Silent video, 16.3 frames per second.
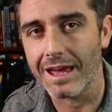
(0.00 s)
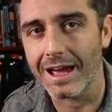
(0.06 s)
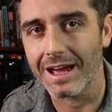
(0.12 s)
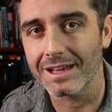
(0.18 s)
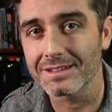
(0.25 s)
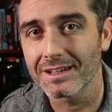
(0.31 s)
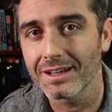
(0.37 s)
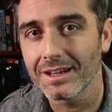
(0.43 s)

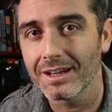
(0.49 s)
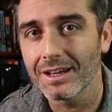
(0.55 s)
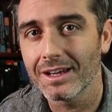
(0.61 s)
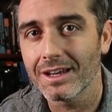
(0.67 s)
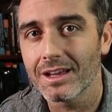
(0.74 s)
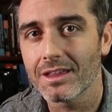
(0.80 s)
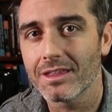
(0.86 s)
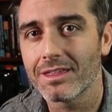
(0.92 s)
that,
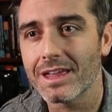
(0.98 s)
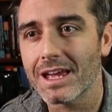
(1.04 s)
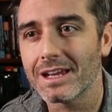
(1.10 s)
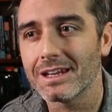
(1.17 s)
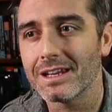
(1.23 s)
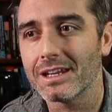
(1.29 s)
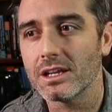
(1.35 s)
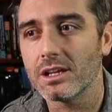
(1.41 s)

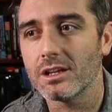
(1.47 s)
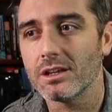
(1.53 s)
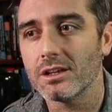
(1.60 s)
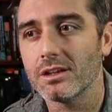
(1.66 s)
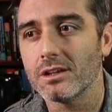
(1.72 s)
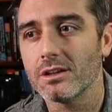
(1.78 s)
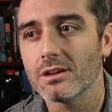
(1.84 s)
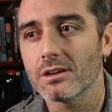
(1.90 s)
then
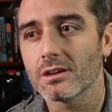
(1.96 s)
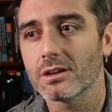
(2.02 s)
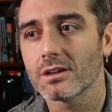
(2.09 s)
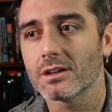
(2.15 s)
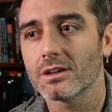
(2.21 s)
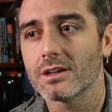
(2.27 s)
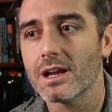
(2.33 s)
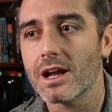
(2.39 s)

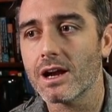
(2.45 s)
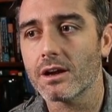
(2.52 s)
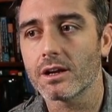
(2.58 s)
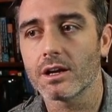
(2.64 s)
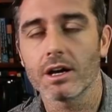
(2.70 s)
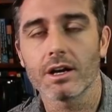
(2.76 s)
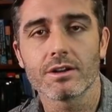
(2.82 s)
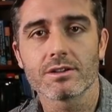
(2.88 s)
you're not
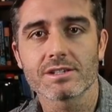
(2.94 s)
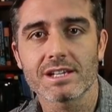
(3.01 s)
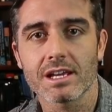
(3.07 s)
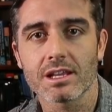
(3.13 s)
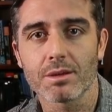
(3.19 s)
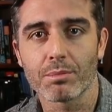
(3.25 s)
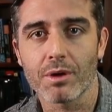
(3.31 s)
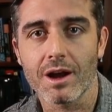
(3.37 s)
going to
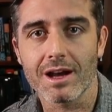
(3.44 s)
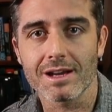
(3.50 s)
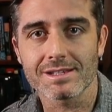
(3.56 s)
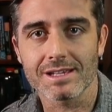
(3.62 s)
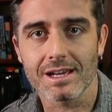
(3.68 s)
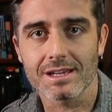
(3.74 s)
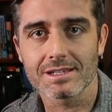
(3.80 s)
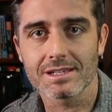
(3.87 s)
understand the
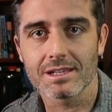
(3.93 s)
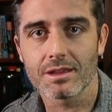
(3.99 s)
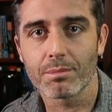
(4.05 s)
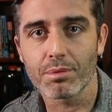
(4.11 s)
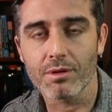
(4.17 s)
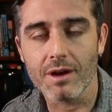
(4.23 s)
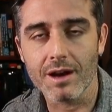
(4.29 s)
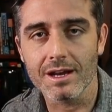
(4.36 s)
process. The
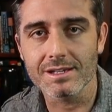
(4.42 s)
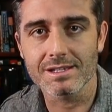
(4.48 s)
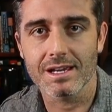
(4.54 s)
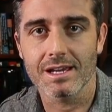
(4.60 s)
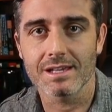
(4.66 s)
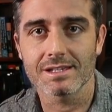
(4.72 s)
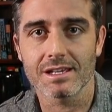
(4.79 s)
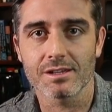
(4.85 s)

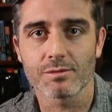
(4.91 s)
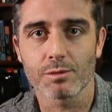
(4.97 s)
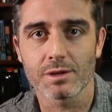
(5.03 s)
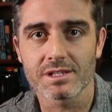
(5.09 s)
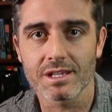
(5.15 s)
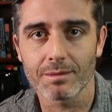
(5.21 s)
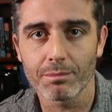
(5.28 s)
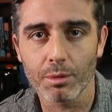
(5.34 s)
process is
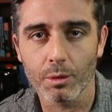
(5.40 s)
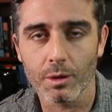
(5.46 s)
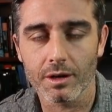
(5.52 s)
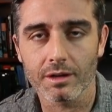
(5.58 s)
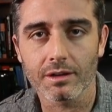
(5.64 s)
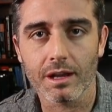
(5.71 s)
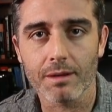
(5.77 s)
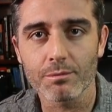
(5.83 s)
what's
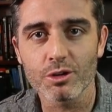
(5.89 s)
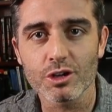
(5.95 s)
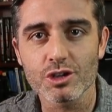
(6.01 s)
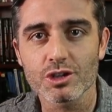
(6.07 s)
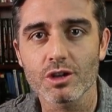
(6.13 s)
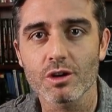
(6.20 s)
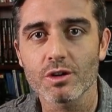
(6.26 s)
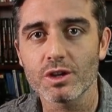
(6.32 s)
important. I'm going to
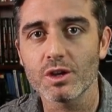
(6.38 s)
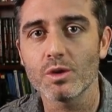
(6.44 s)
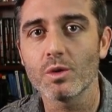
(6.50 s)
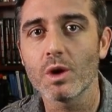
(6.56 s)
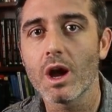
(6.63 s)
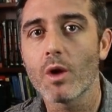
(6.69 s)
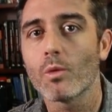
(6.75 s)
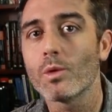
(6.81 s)
show
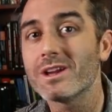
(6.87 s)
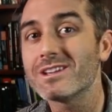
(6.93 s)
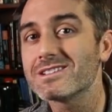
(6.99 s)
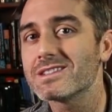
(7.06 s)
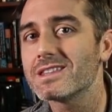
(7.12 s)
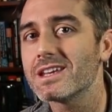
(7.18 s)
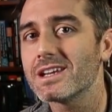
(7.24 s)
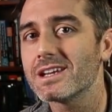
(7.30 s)
you
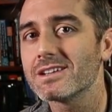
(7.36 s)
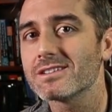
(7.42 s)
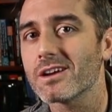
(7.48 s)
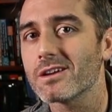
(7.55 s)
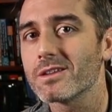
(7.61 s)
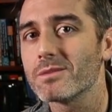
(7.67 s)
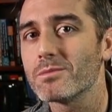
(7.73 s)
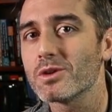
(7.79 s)
which things
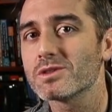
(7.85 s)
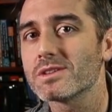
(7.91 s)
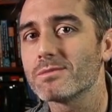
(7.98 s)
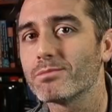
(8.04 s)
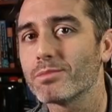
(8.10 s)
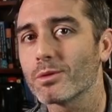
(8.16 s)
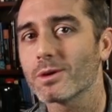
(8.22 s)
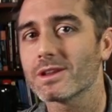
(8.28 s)
are the most
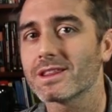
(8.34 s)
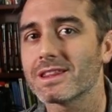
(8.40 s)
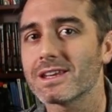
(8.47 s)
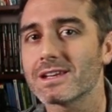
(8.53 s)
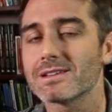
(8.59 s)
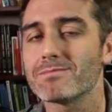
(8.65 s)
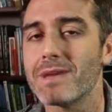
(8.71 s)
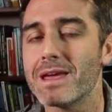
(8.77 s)
important
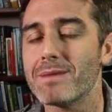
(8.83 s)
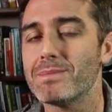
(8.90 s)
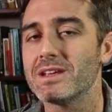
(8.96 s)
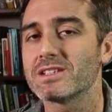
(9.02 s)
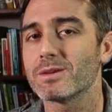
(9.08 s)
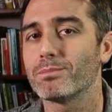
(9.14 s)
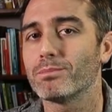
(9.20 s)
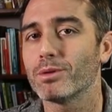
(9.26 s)
things
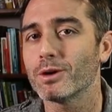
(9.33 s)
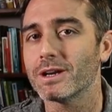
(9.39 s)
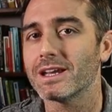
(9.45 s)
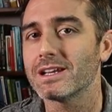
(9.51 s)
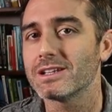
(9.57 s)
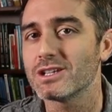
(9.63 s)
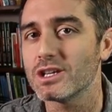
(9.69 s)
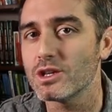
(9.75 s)
maybe to put
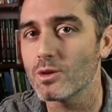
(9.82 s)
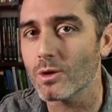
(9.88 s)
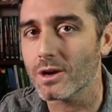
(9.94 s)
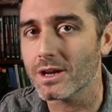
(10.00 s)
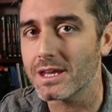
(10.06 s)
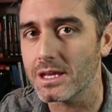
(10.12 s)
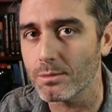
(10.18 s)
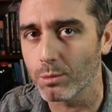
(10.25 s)
into
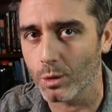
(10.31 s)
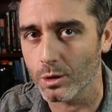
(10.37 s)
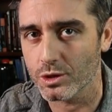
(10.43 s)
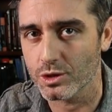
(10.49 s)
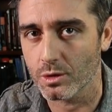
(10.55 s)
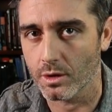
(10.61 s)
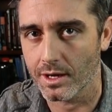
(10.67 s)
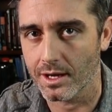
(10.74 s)
your
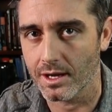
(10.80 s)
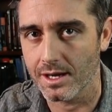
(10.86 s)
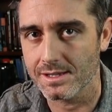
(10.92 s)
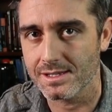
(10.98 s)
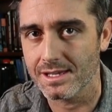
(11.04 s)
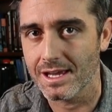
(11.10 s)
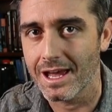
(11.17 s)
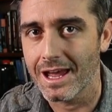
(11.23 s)
keyboard
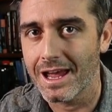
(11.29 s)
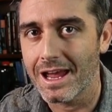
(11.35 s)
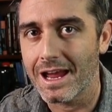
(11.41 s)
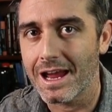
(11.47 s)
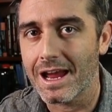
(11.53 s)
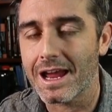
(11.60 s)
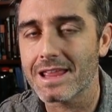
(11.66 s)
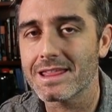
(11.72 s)
shortcuts,
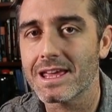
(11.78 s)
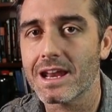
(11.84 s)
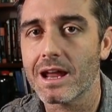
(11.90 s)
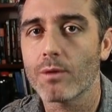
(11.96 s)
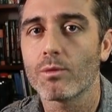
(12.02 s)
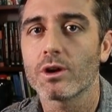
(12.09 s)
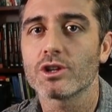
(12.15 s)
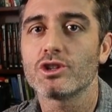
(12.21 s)
and then
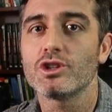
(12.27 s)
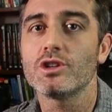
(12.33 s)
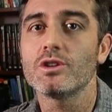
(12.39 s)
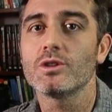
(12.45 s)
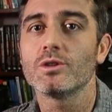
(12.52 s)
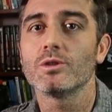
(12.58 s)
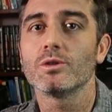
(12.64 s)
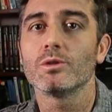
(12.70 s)
I want
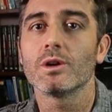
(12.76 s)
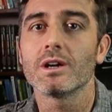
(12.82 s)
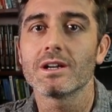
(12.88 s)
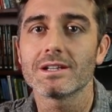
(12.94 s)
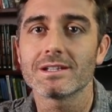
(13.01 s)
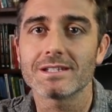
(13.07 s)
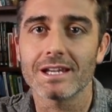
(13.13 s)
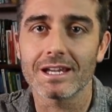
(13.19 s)
you
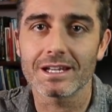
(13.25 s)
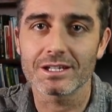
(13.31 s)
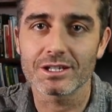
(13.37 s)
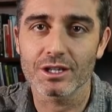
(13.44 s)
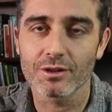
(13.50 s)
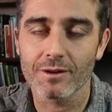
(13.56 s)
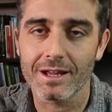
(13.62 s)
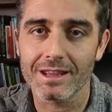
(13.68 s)
to
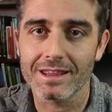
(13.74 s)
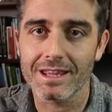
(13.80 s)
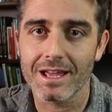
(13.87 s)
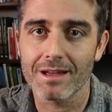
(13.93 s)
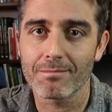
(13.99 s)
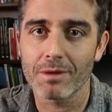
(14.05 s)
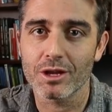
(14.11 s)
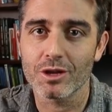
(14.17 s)
integrate them